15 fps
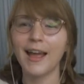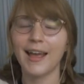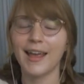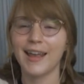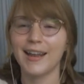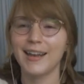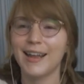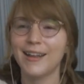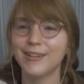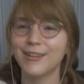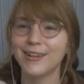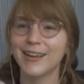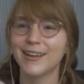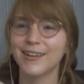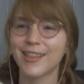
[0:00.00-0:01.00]
And El
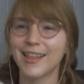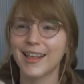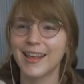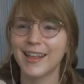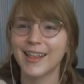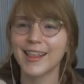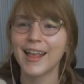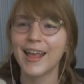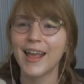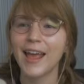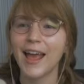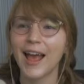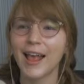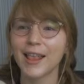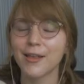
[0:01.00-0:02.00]
Toledo says,
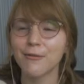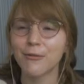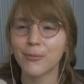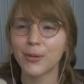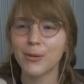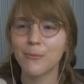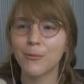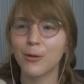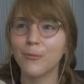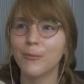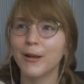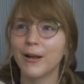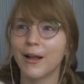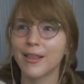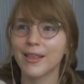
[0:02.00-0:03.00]
has there ever been a
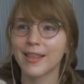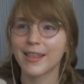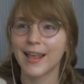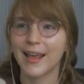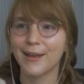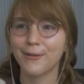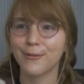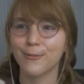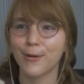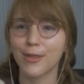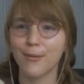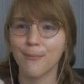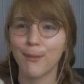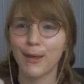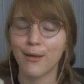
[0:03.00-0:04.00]
moment on set where
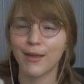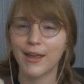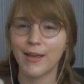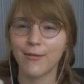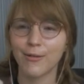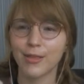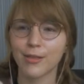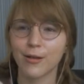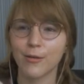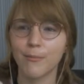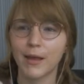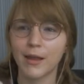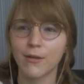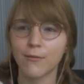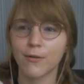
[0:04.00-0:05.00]
the male AV star
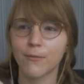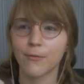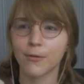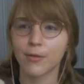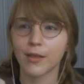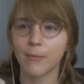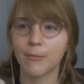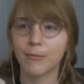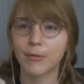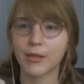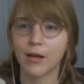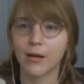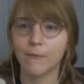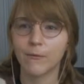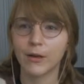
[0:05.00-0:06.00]
met you for the first time and was
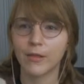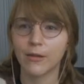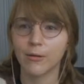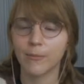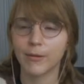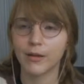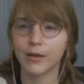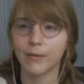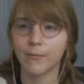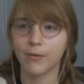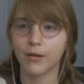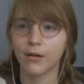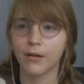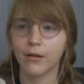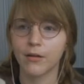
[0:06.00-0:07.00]
confident in their ability,
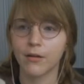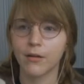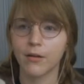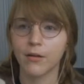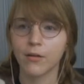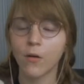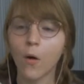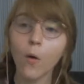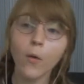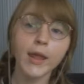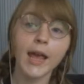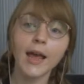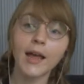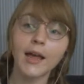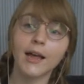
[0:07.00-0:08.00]
but... Oh,
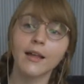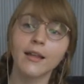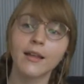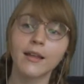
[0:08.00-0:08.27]
yeah!